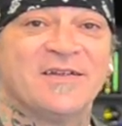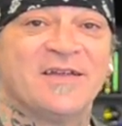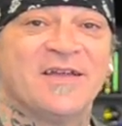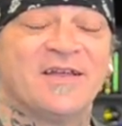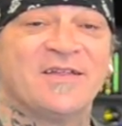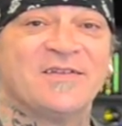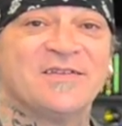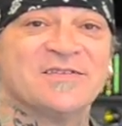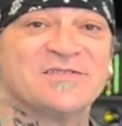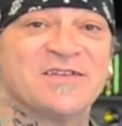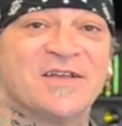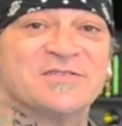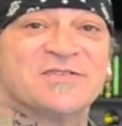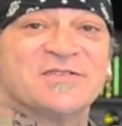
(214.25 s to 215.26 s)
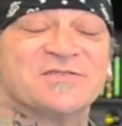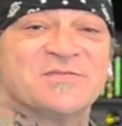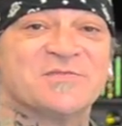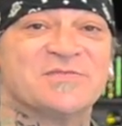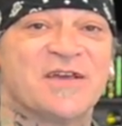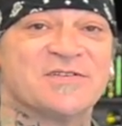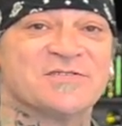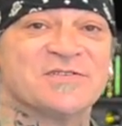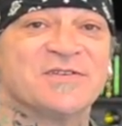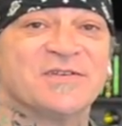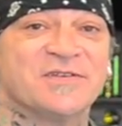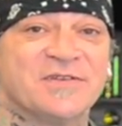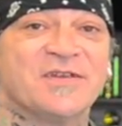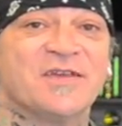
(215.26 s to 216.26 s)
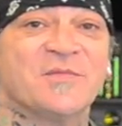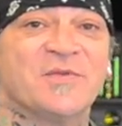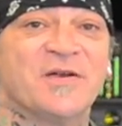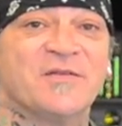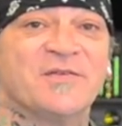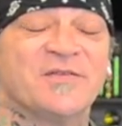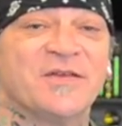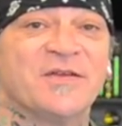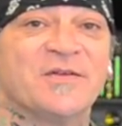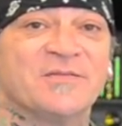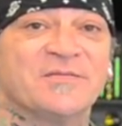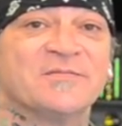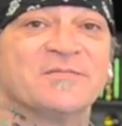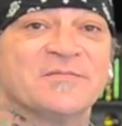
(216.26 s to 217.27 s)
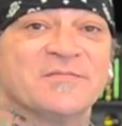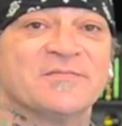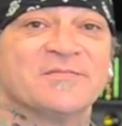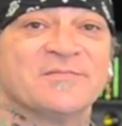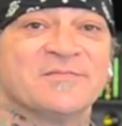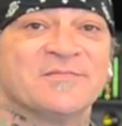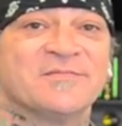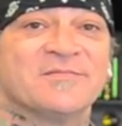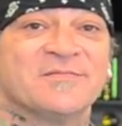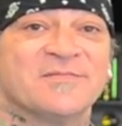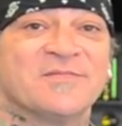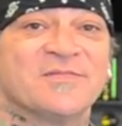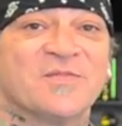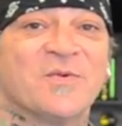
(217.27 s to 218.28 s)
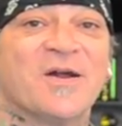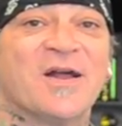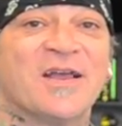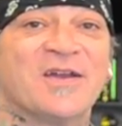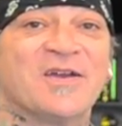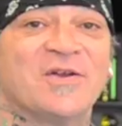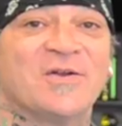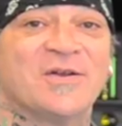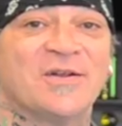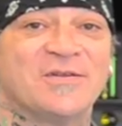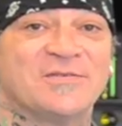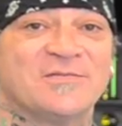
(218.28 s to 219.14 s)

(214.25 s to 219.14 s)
and the sound system's actually keeping everything to where I can hear it.